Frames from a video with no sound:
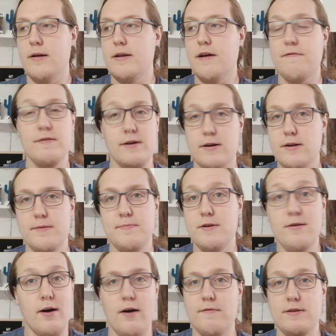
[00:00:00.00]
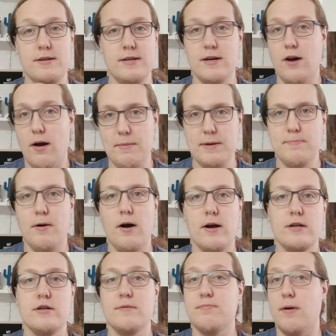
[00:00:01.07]
definitely going to do, obviously, comic
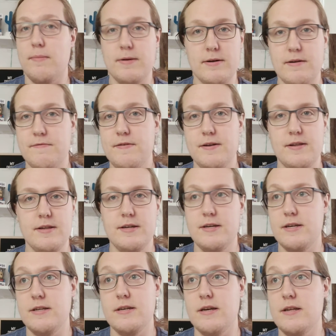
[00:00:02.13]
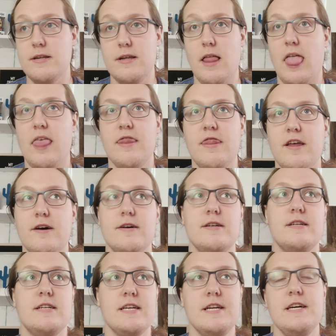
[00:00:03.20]
boxer, probably going to fit in, this is
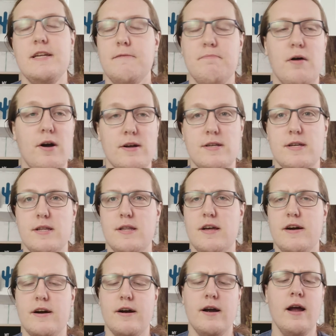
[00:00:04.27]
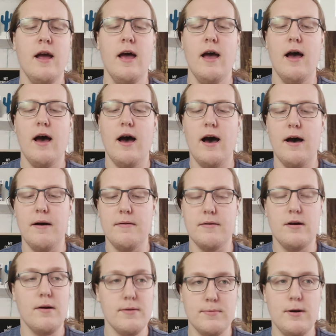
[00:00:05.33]
the Zanini box in there.
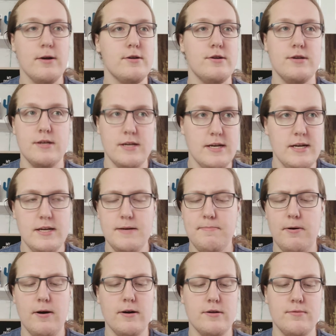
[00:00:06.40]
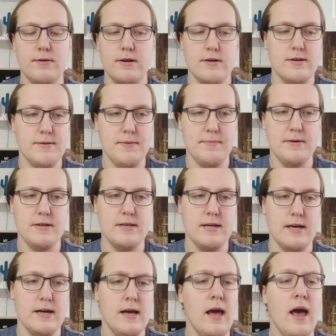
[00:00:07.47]
Comic boxers, Zanini box, what else am I
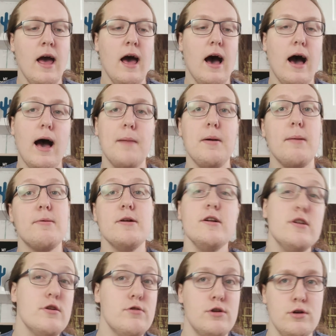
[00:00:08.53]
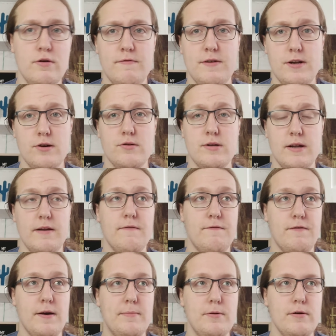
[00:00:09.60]
missing? I'm going to do two videos in
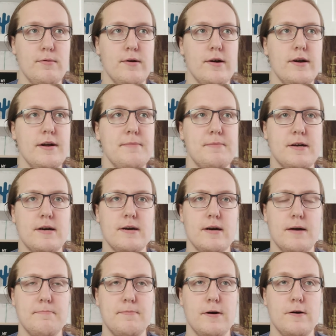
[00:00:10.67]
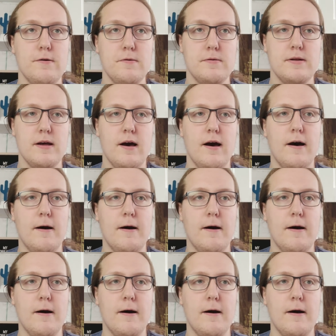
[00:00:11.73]
February about